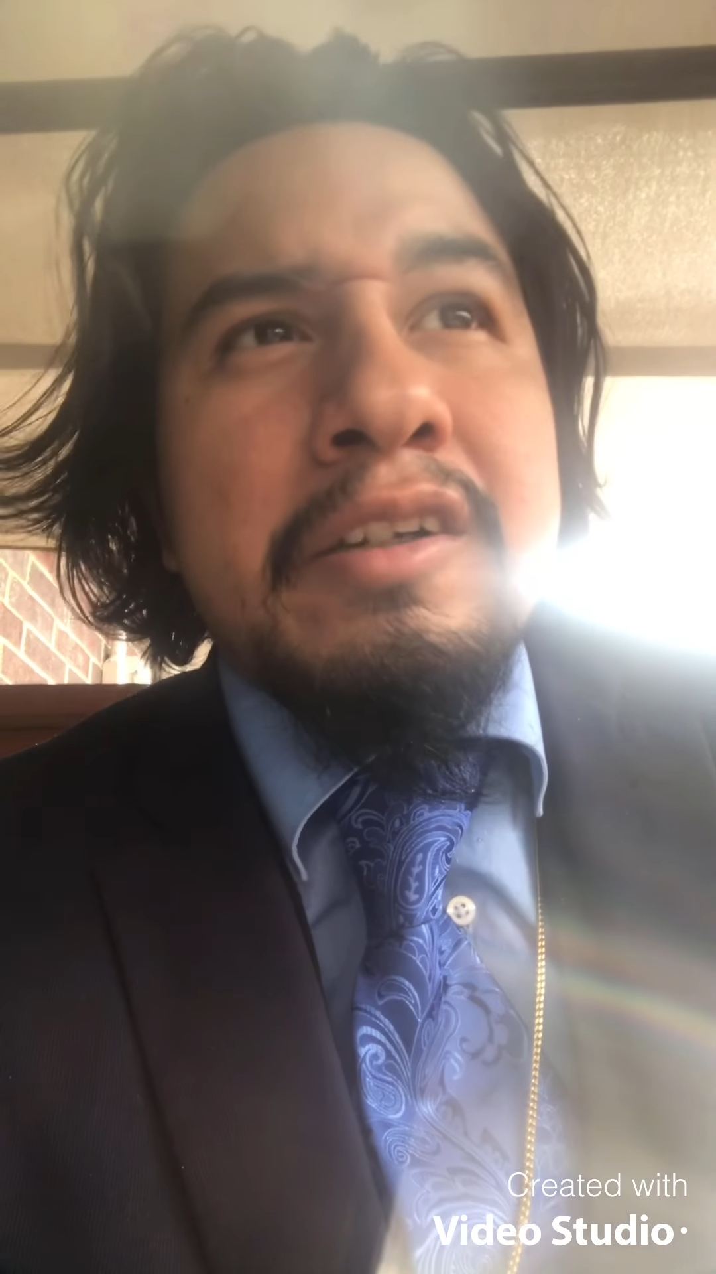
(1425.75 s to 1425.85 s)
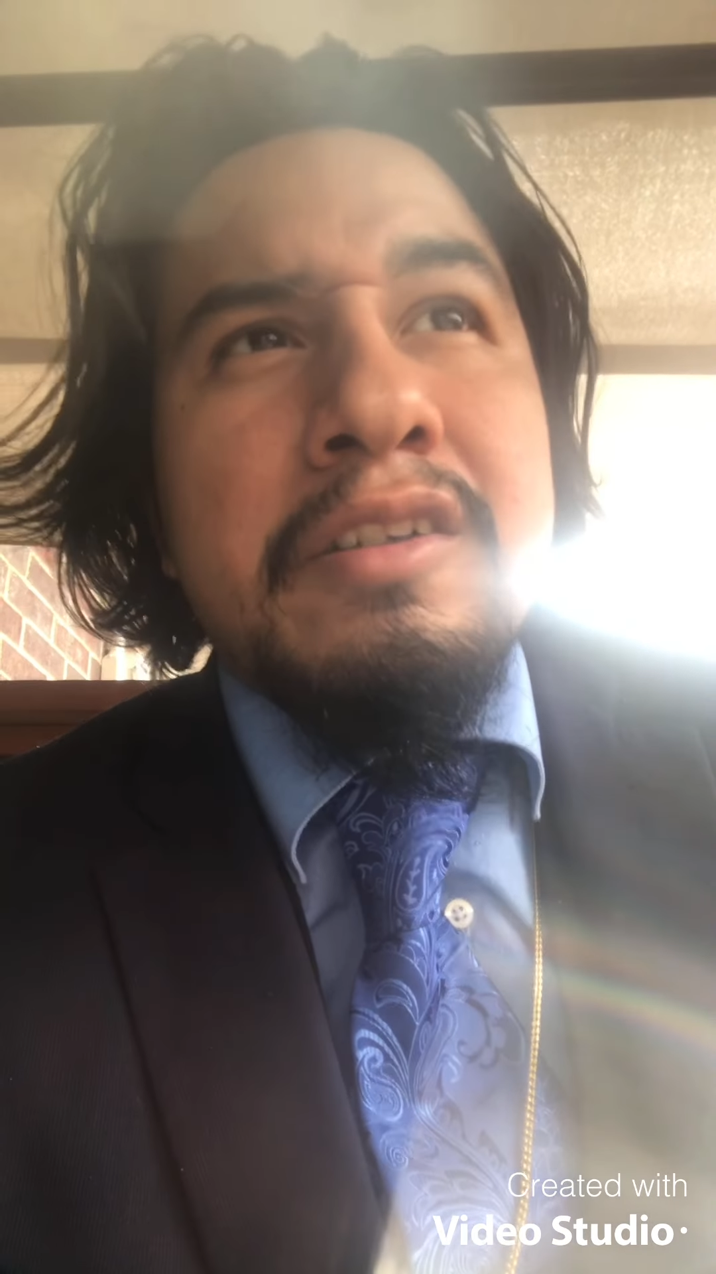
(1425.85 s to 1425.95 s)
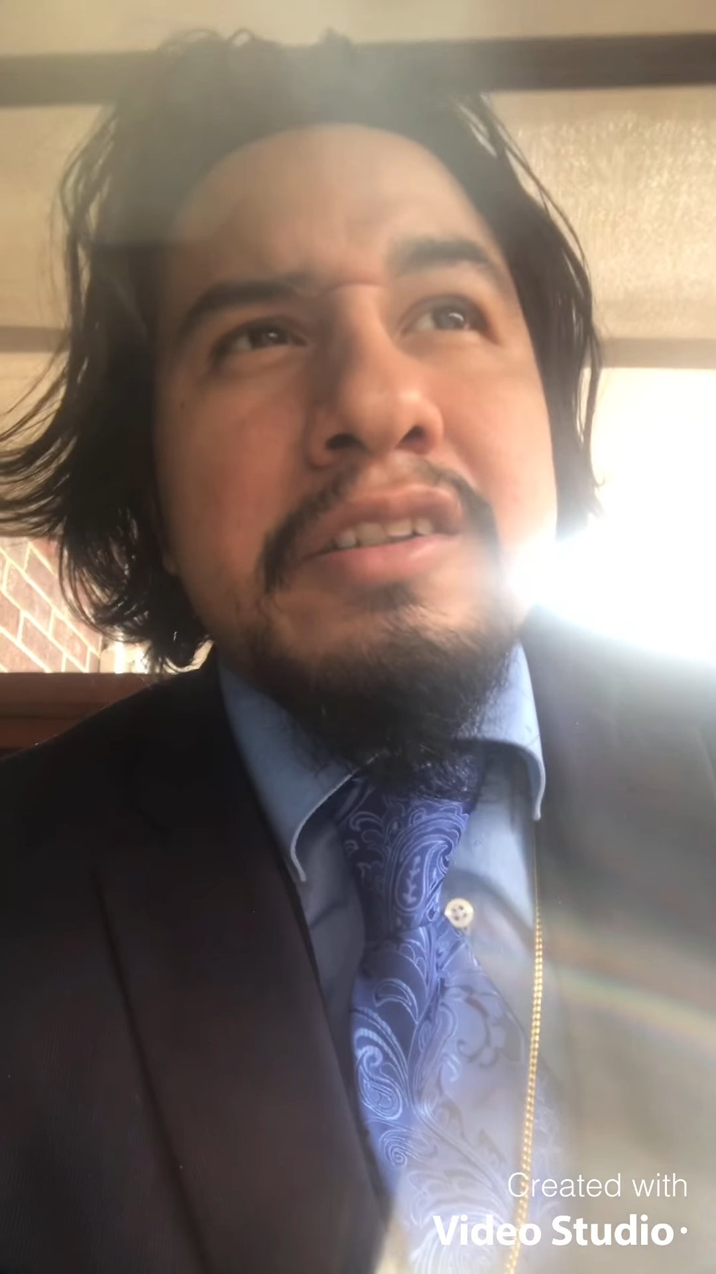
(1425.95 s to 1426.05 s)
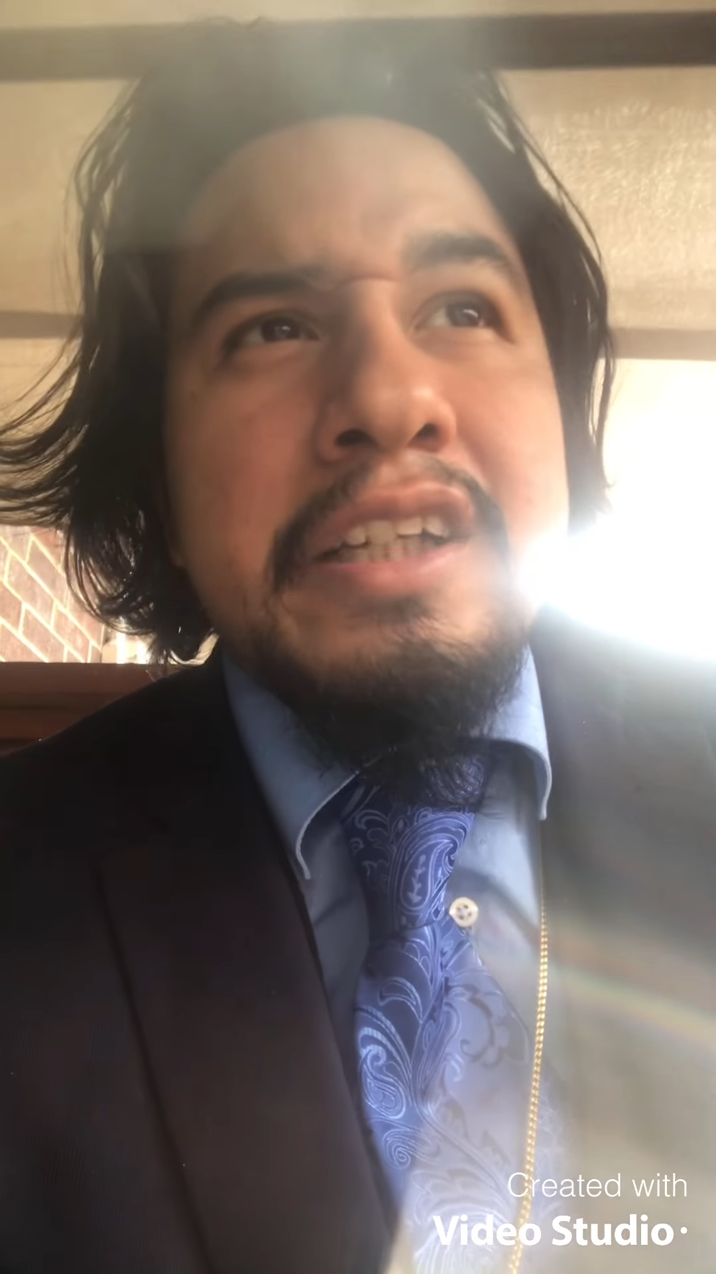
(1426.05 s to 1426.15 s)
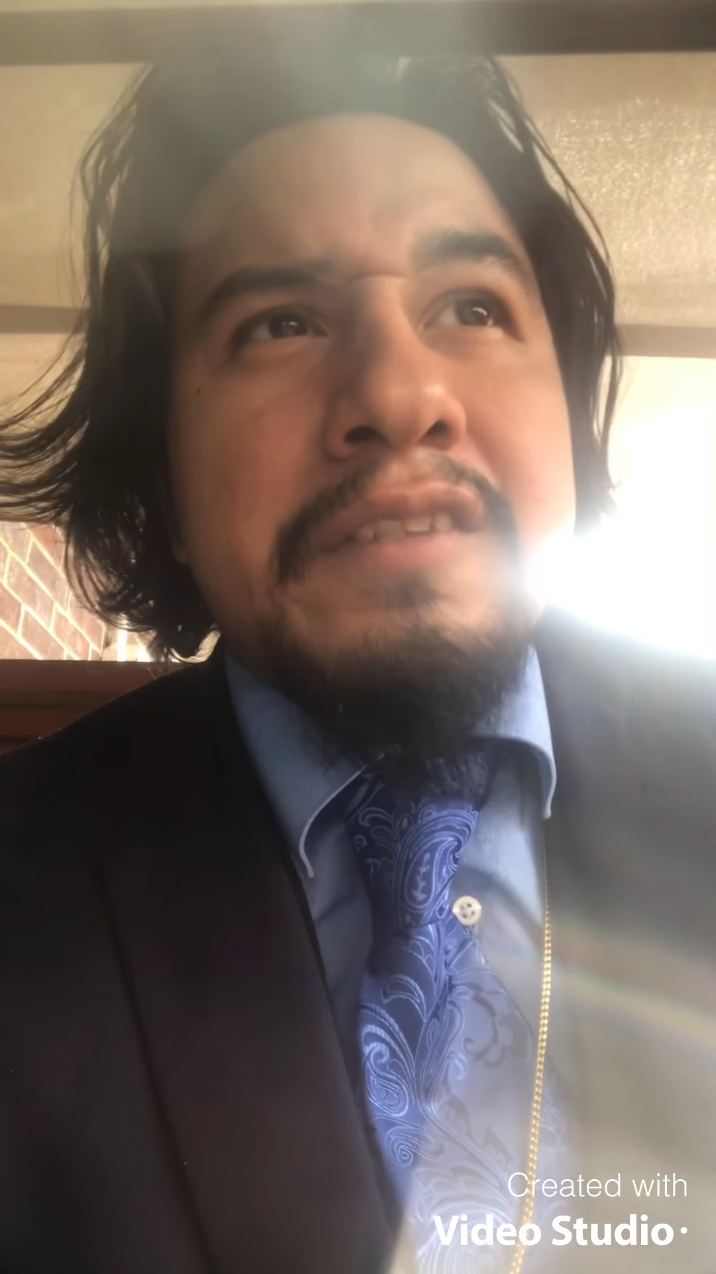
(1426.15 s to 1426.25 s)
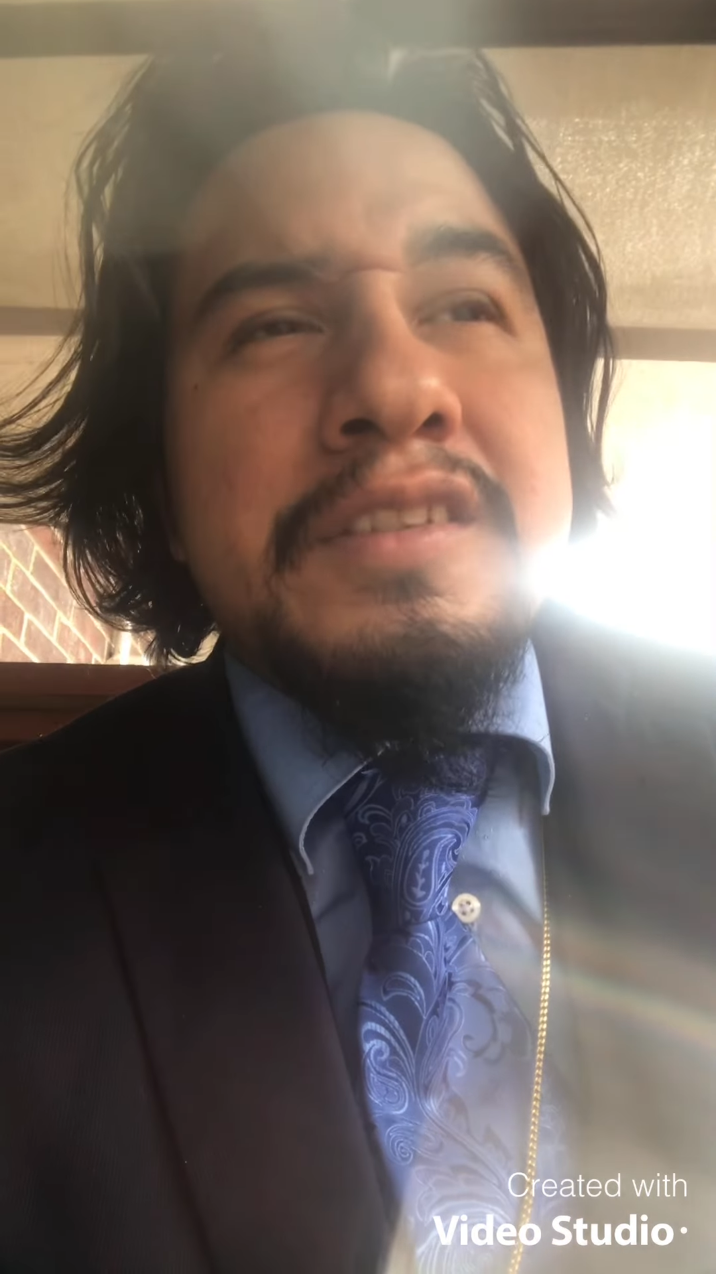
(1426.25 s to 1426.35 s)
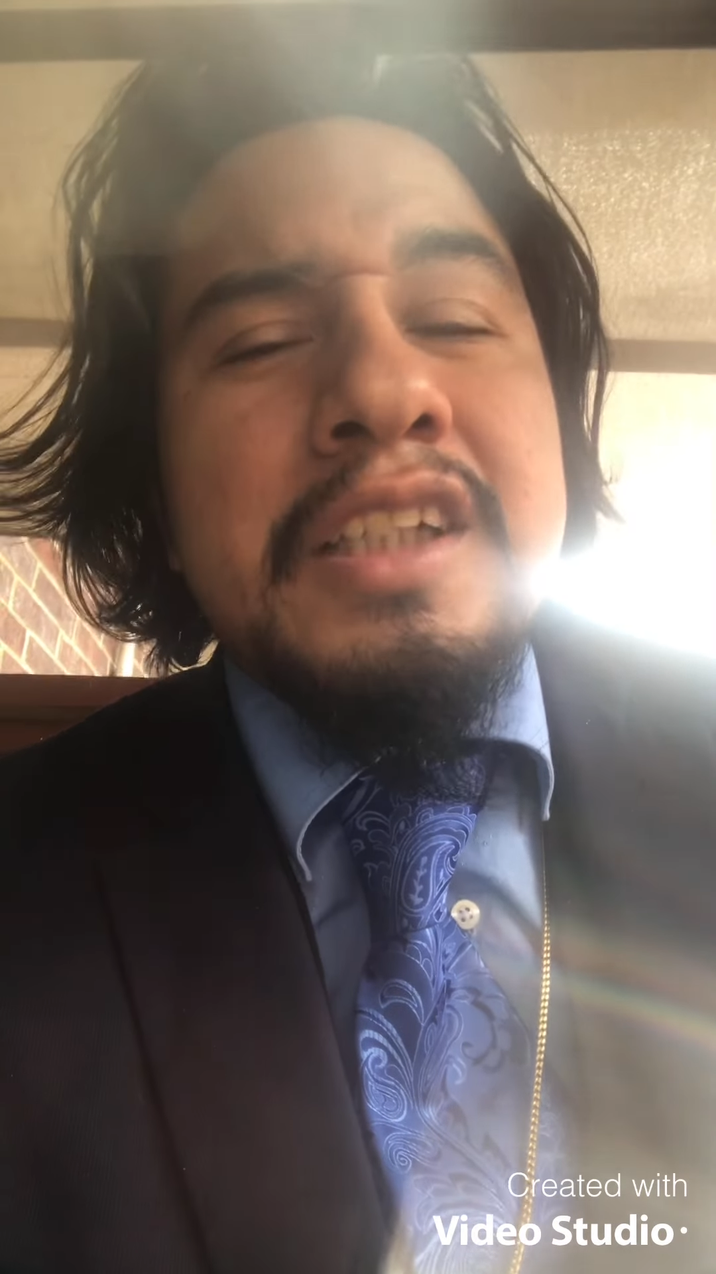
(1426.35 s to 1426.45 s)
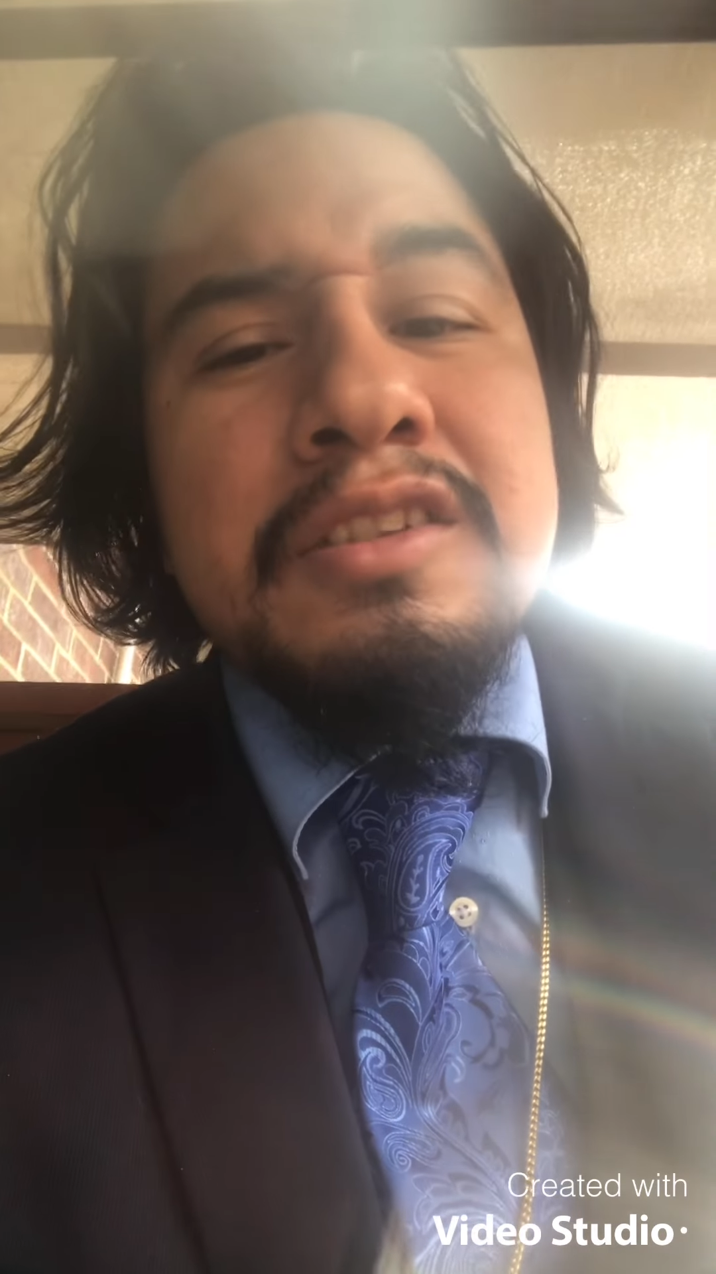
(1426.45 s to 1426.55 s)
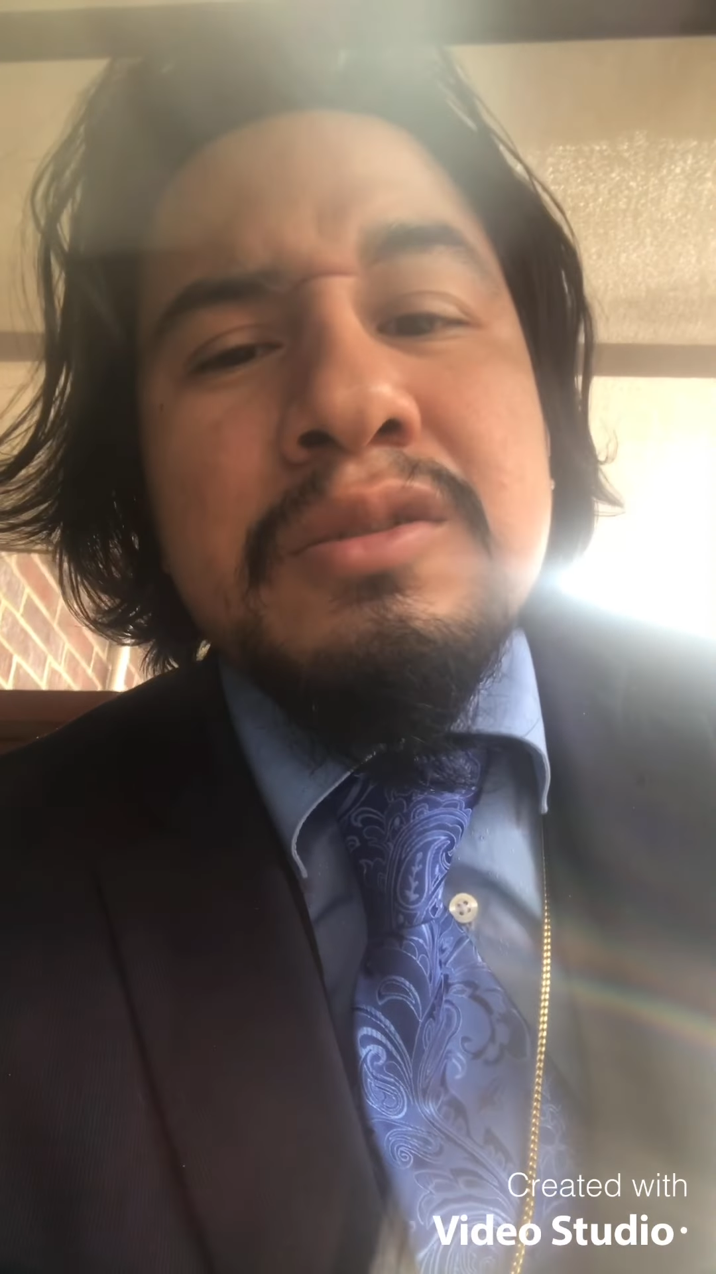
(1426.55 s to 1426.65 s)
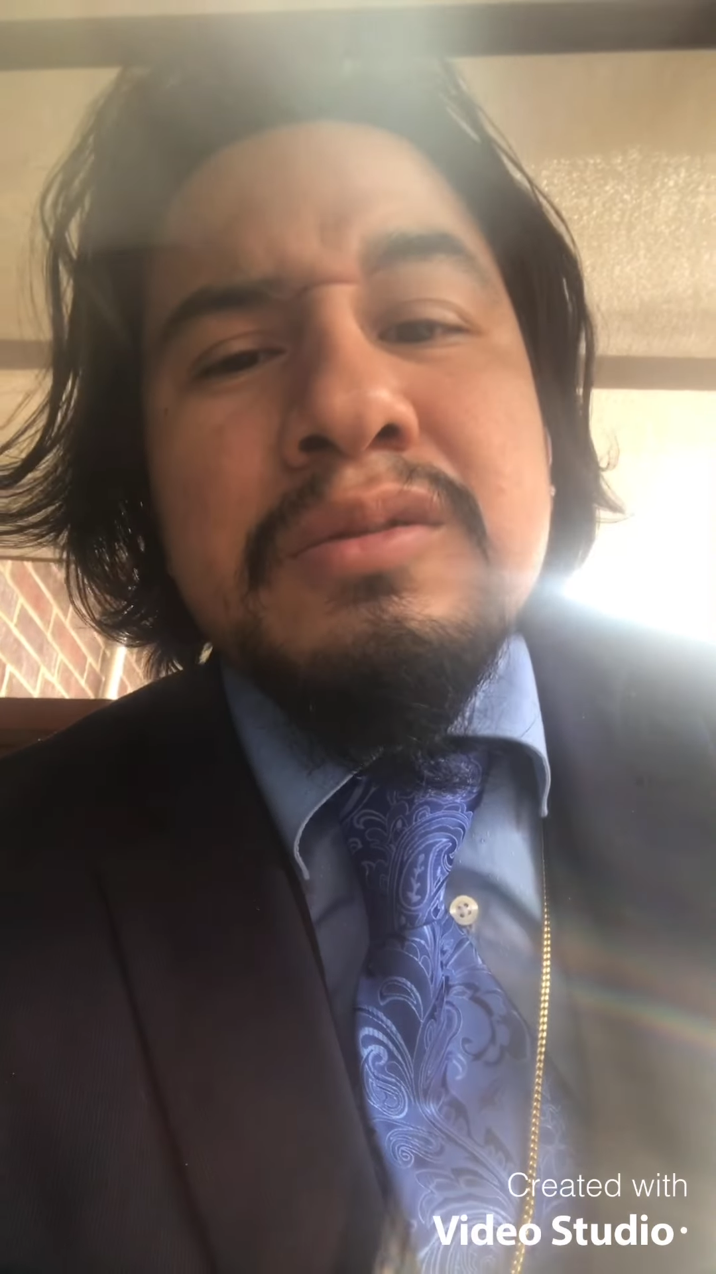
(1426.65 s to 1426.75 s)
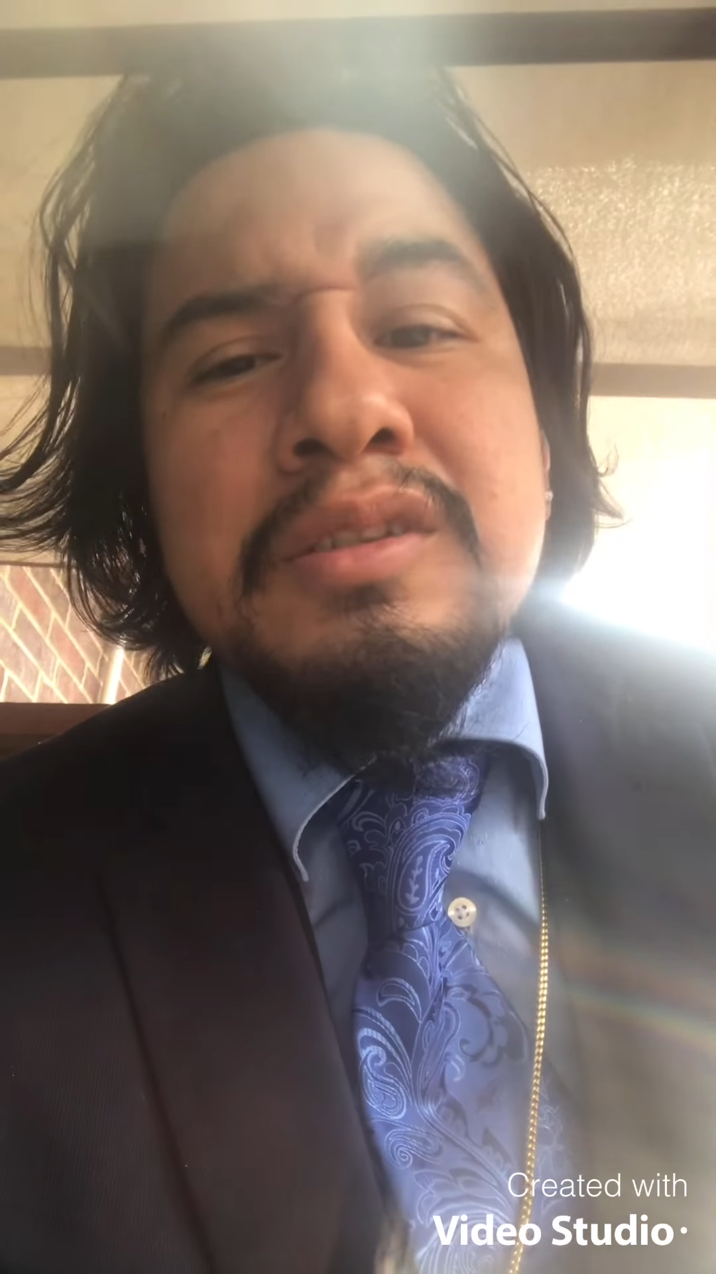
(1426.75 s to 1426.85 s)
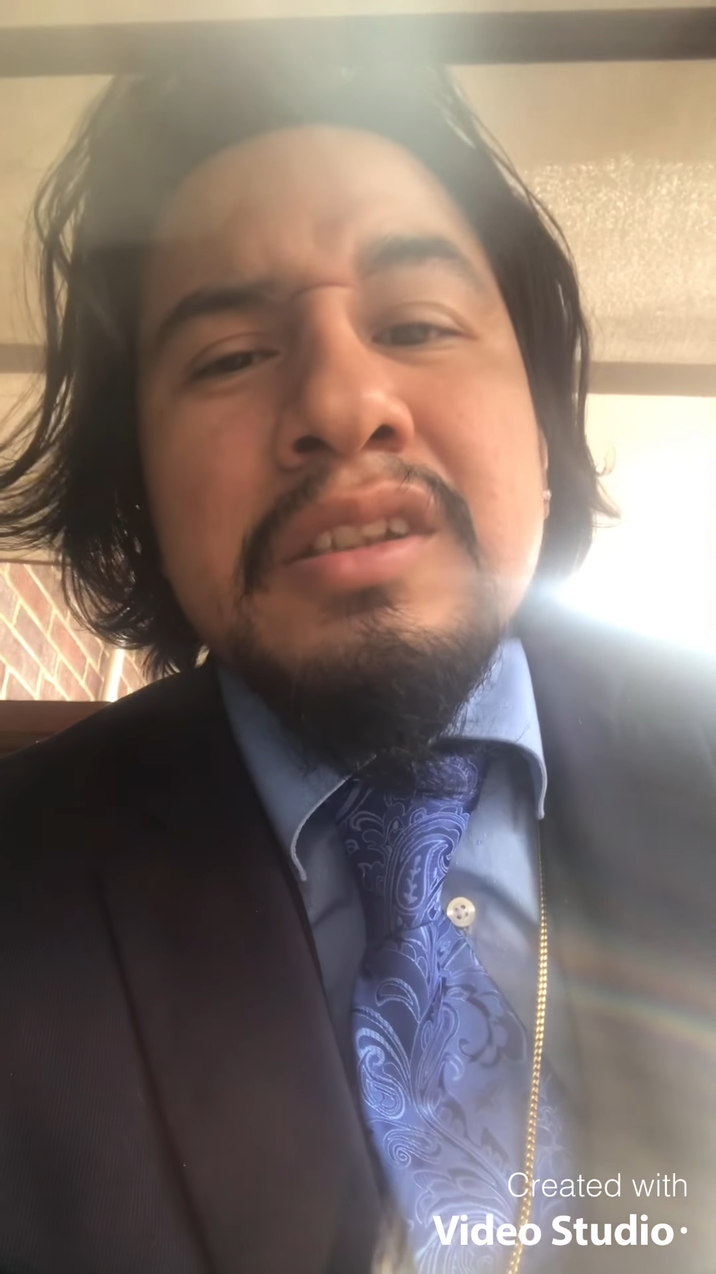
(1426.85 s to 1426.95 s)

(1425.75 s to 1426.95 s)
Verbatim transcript: or you have tattoos